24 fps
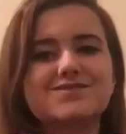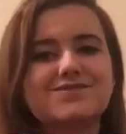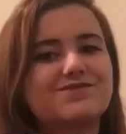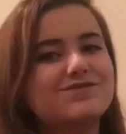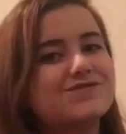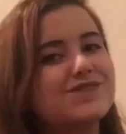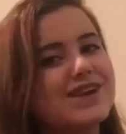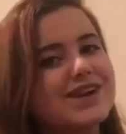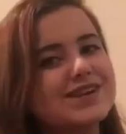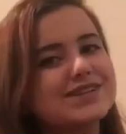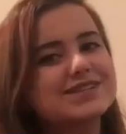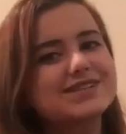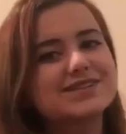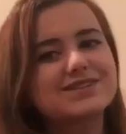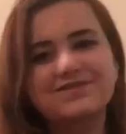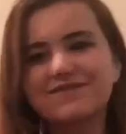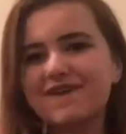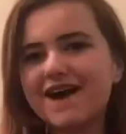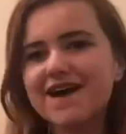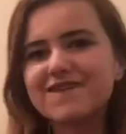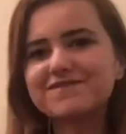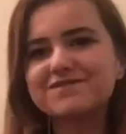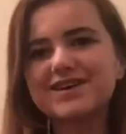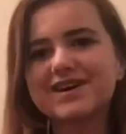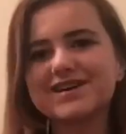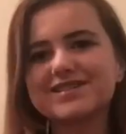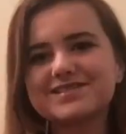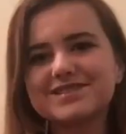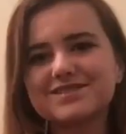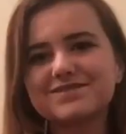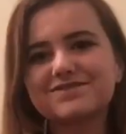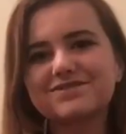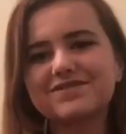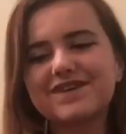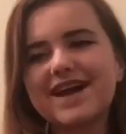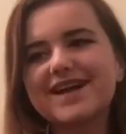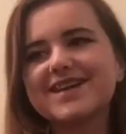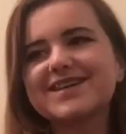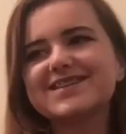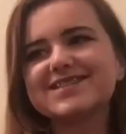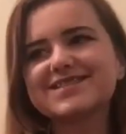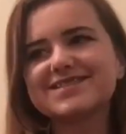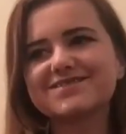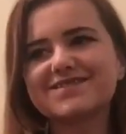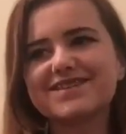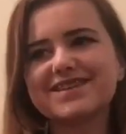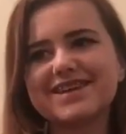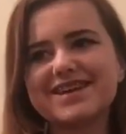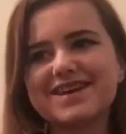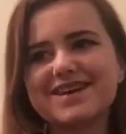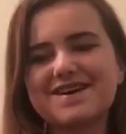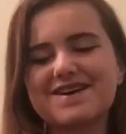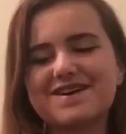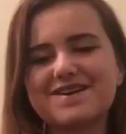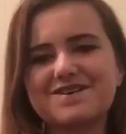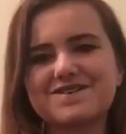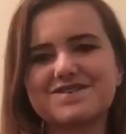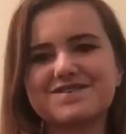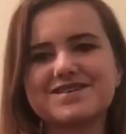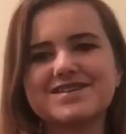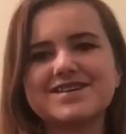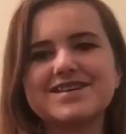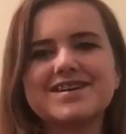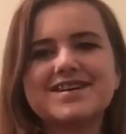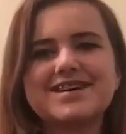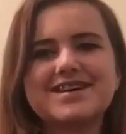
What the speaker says: first Five Nights at Freddy's video.